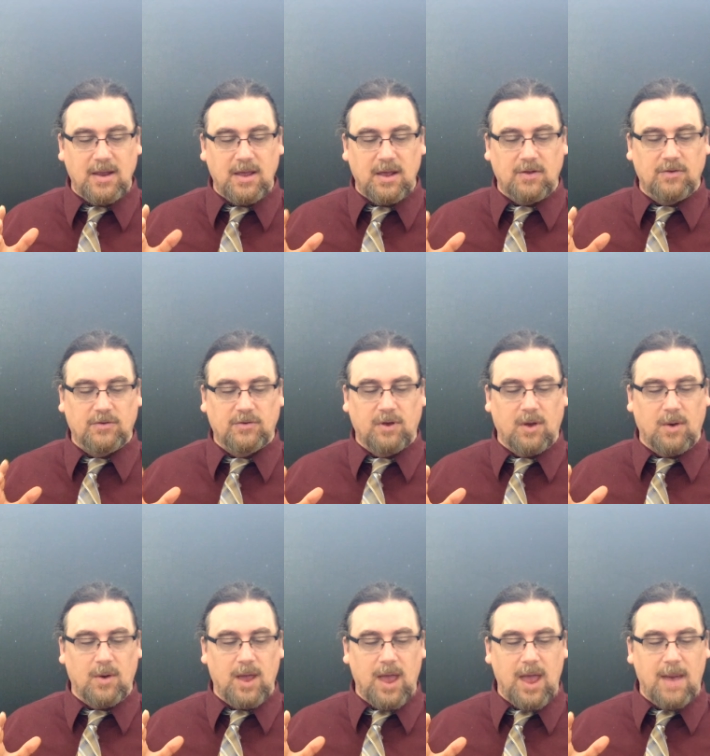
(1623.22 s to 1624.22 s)
in
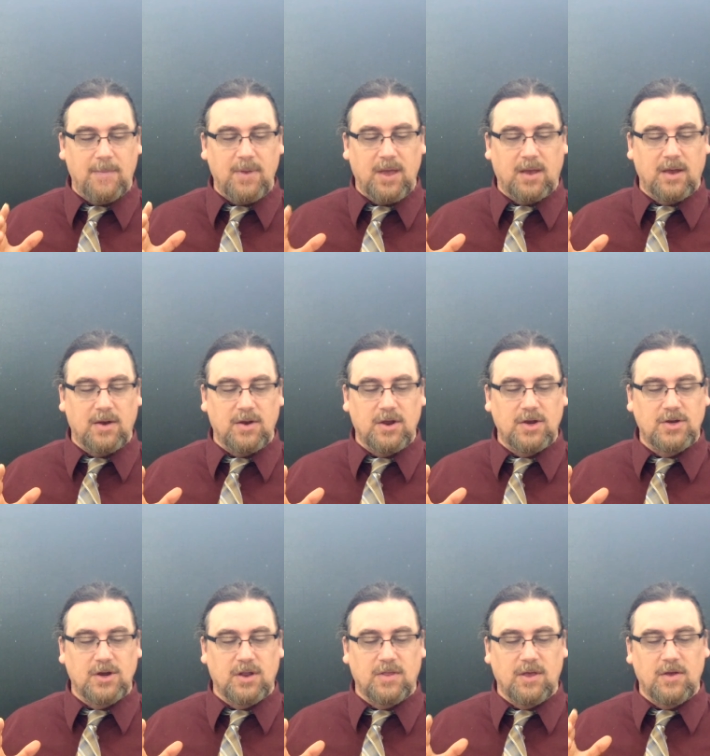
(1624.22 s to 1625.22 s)
so happy a
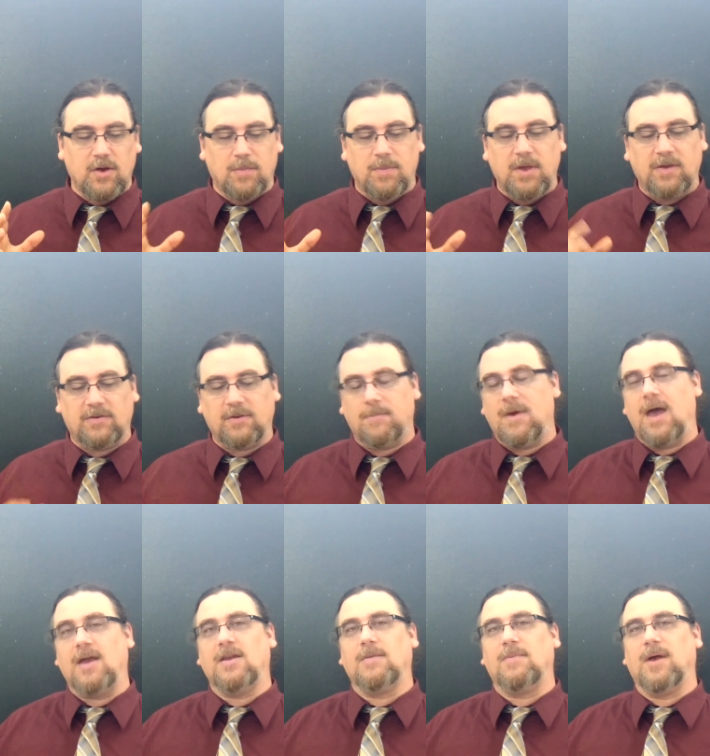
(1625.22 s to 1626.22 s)
condition that your peace of
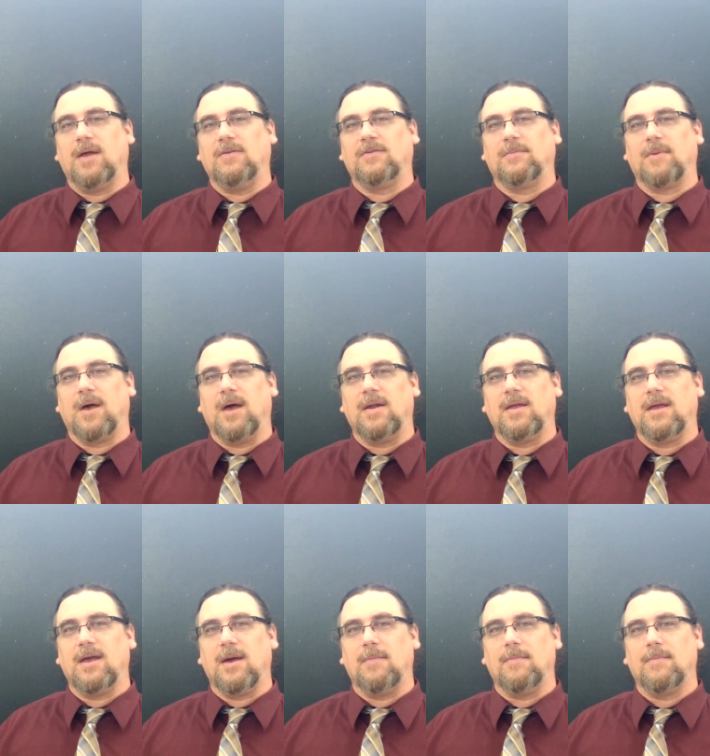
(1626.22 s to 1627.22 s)
mind depends upon
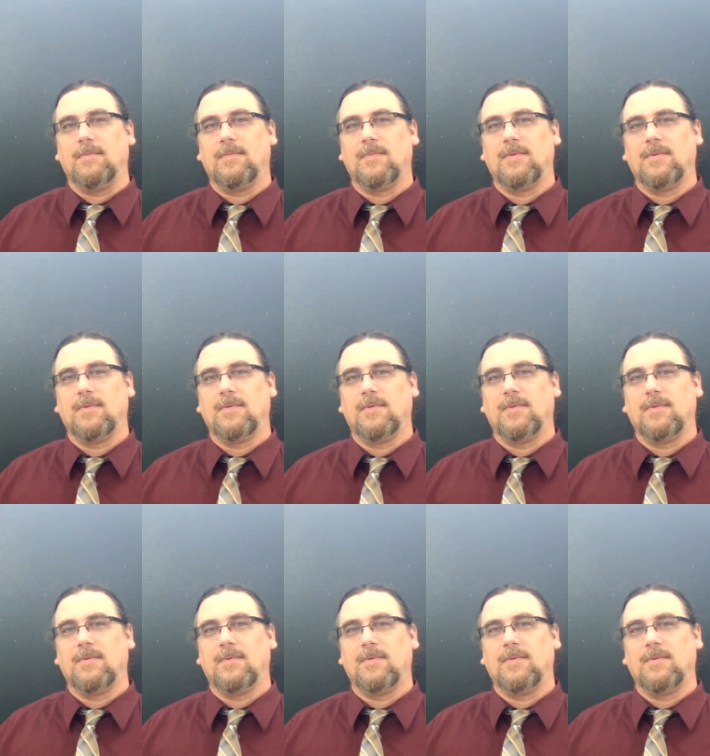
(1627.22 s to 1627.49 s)
him.